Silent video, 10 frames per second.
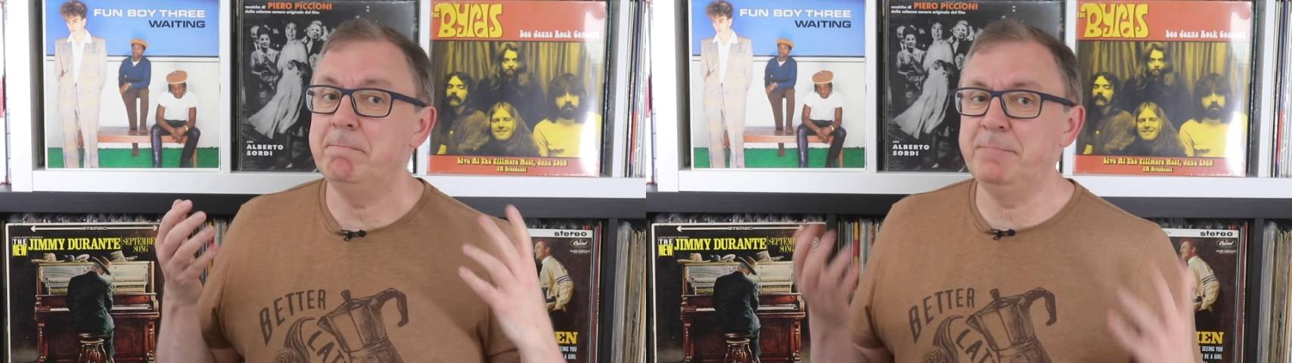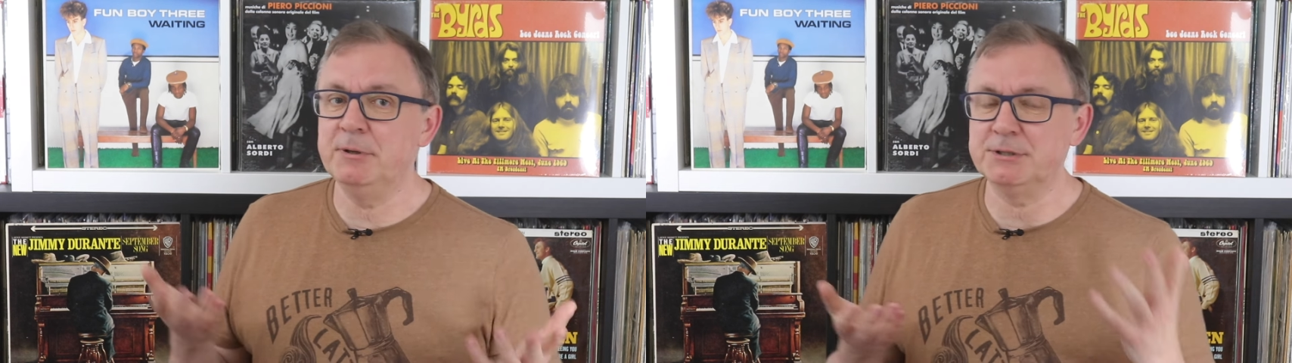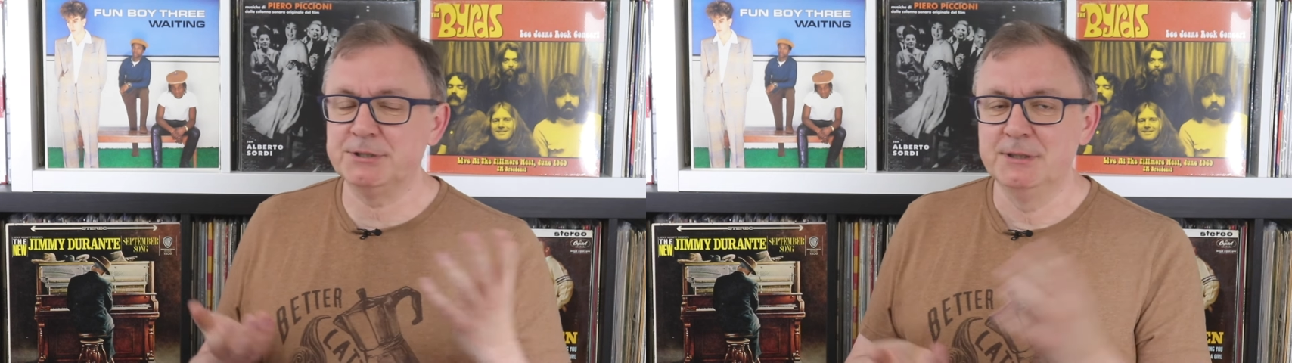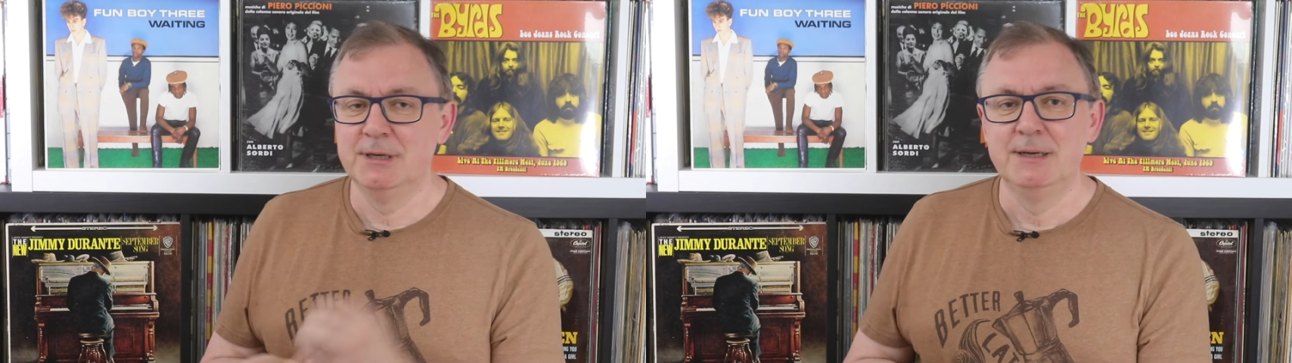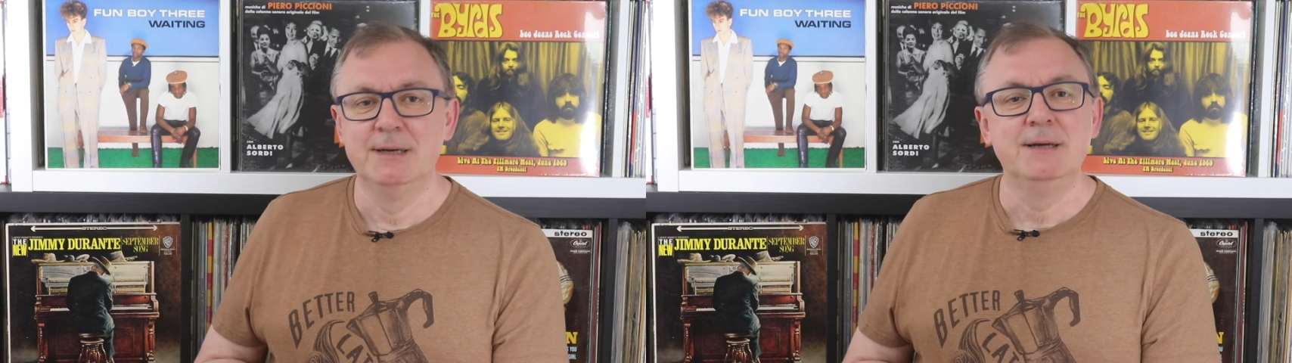but
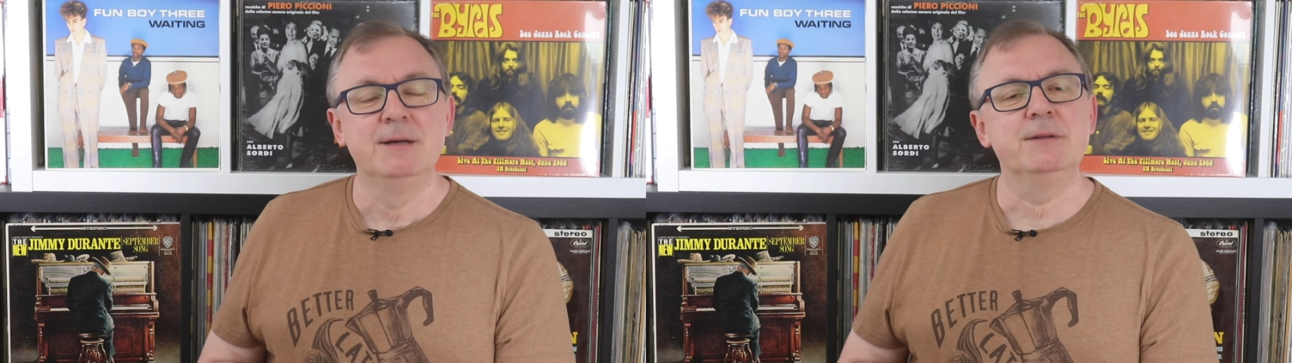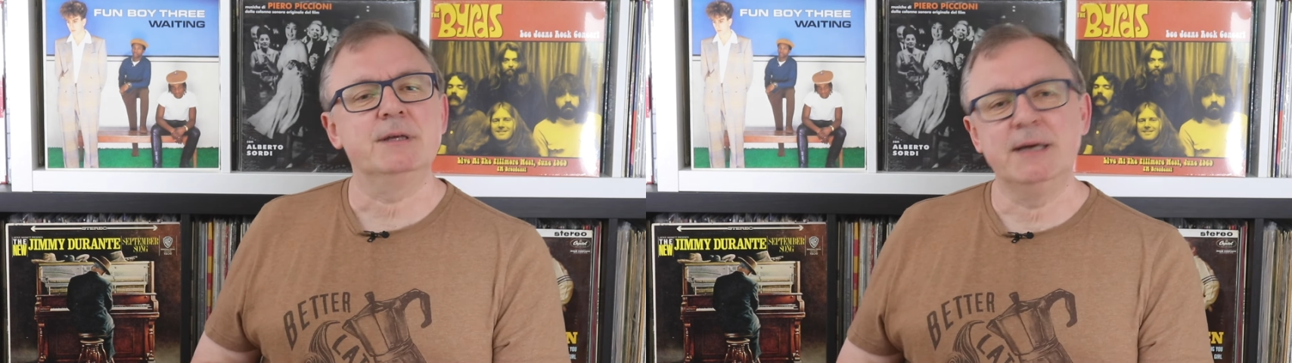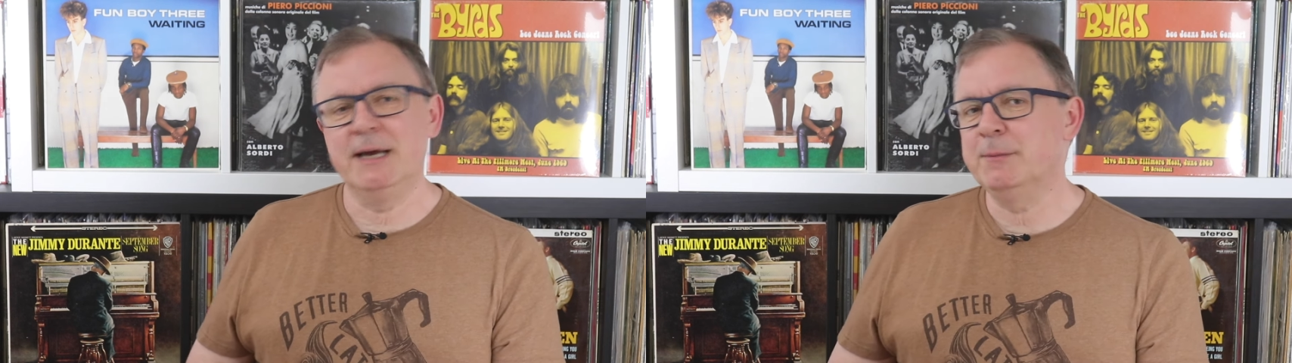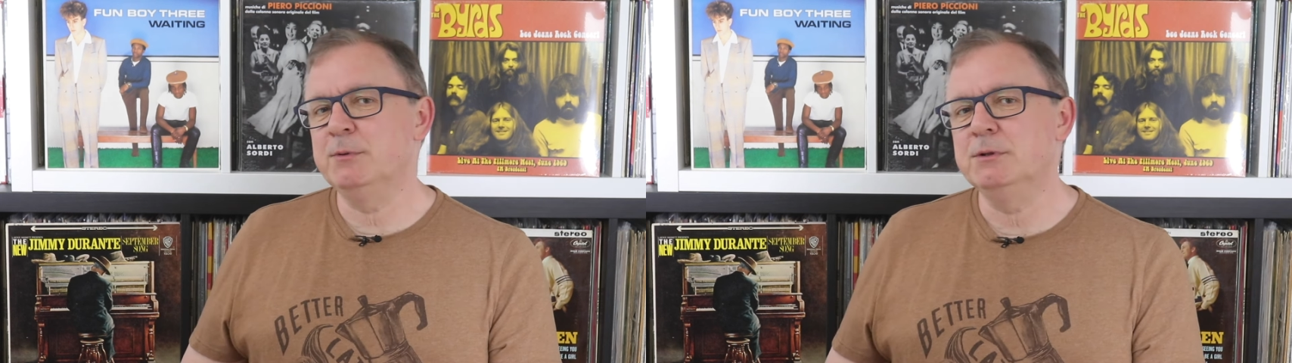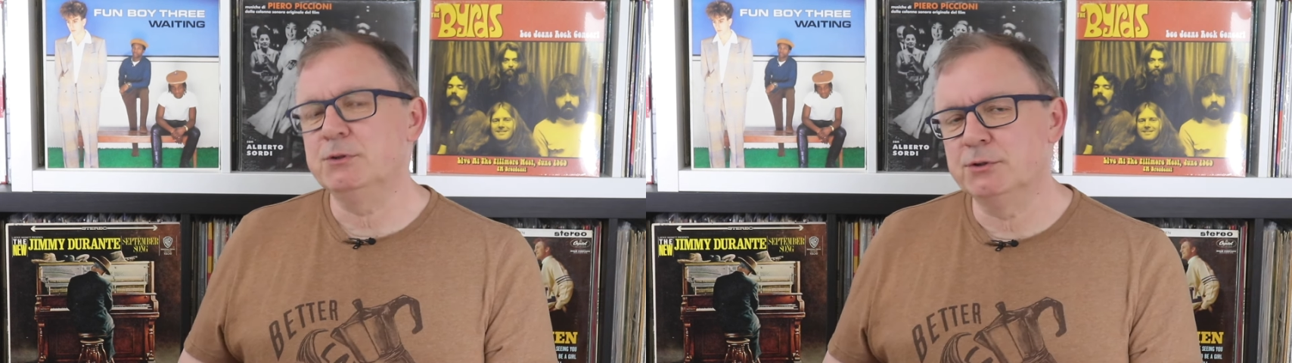the
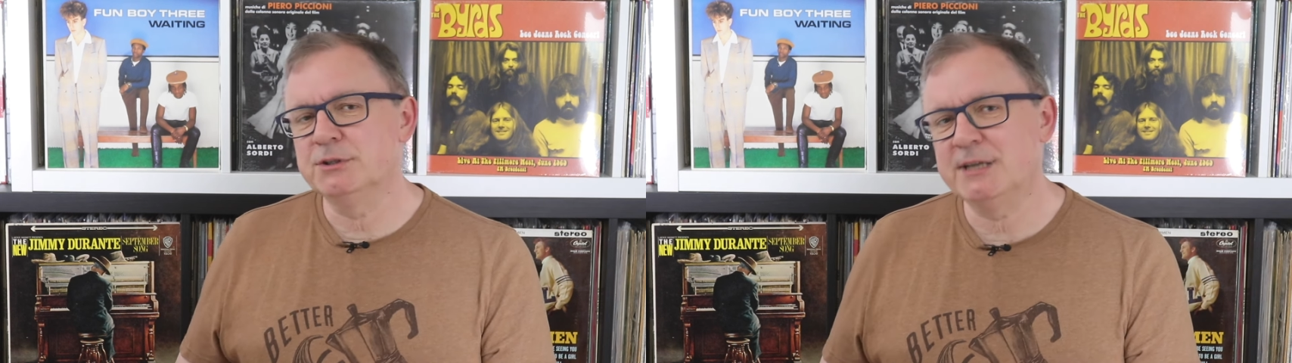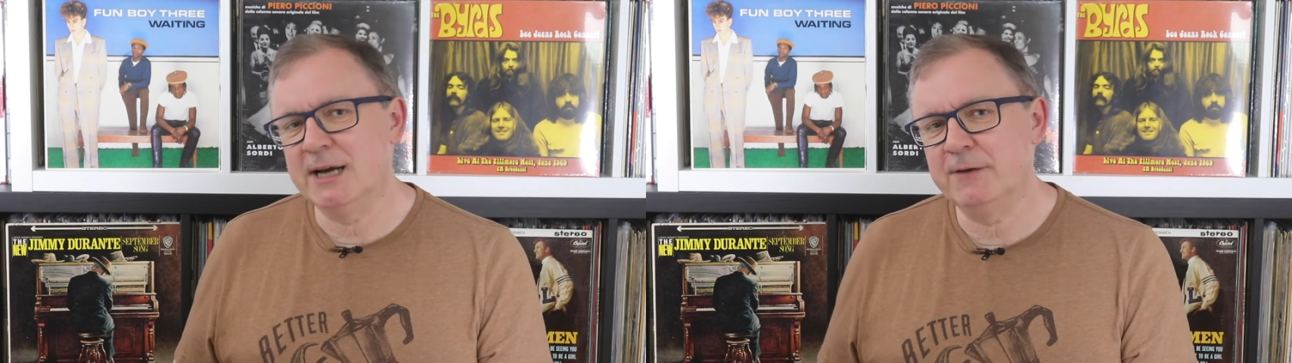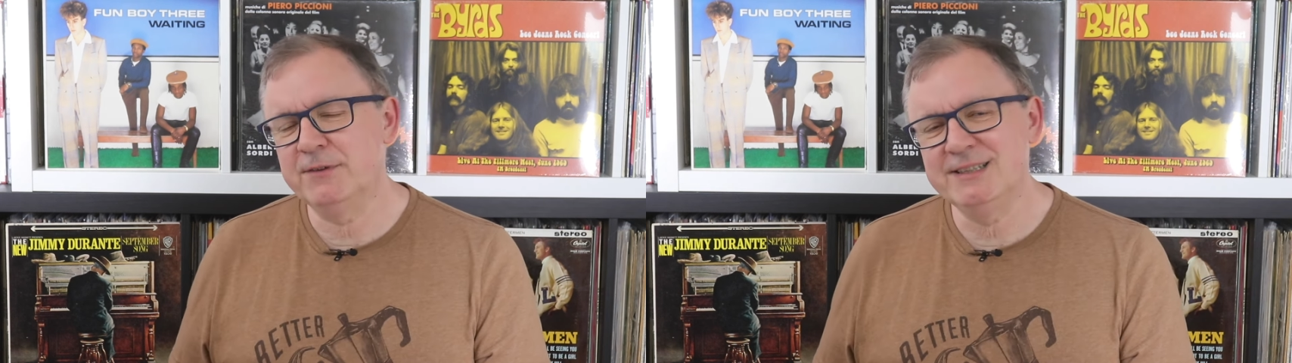cable does have